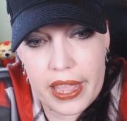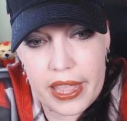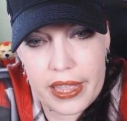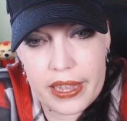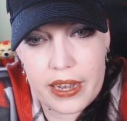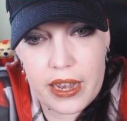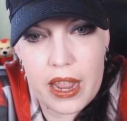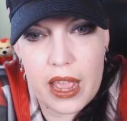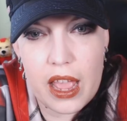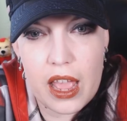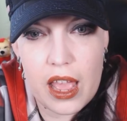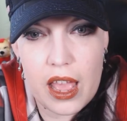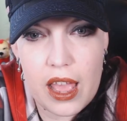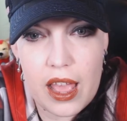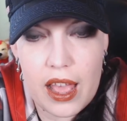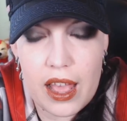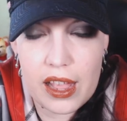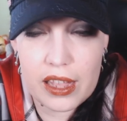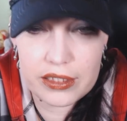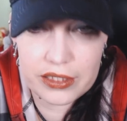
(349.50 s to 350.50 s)
And
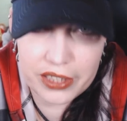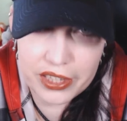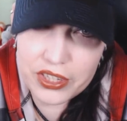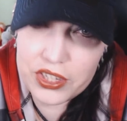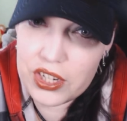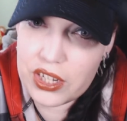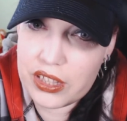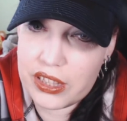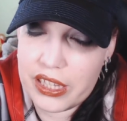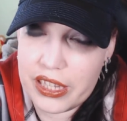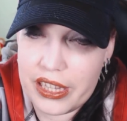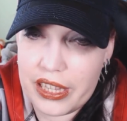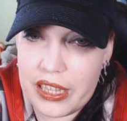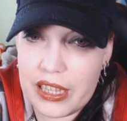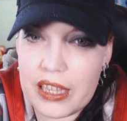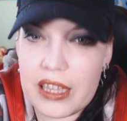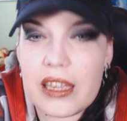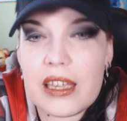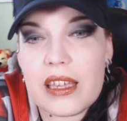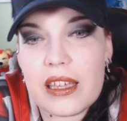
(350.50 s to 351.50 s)

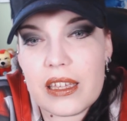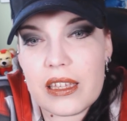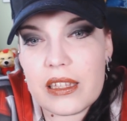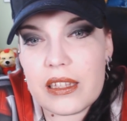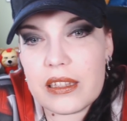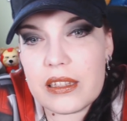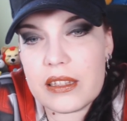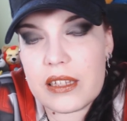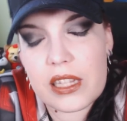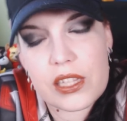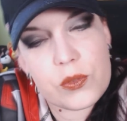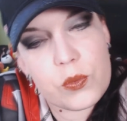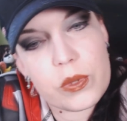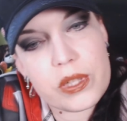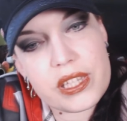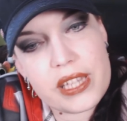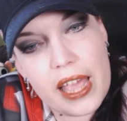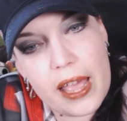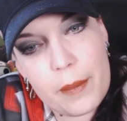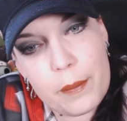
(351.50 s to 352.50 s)
allegedly, that's
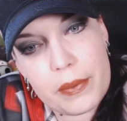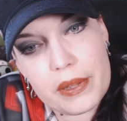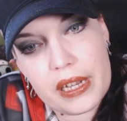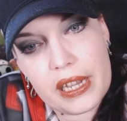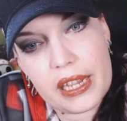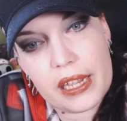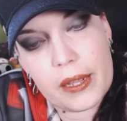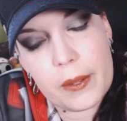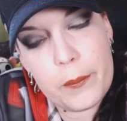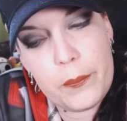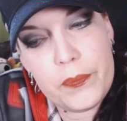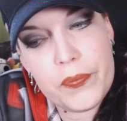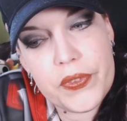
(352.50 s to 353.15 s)
what's happening.